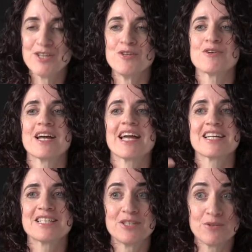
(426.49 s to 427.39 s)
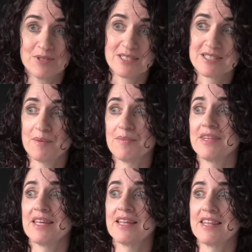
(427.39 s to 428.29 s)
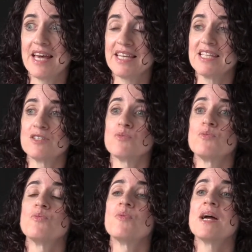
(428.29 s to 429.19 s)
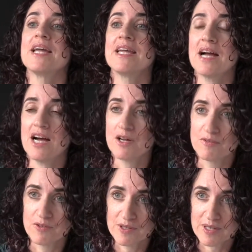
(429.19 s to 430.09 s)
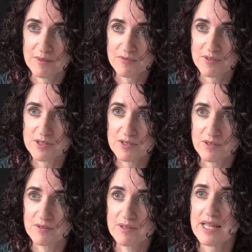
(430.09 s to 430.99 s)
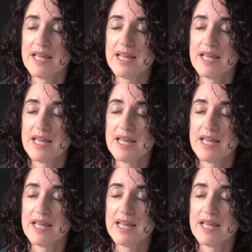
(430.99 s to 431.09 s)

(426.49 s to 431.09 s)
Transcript: You're actually doing something that is way out of your comfort zone.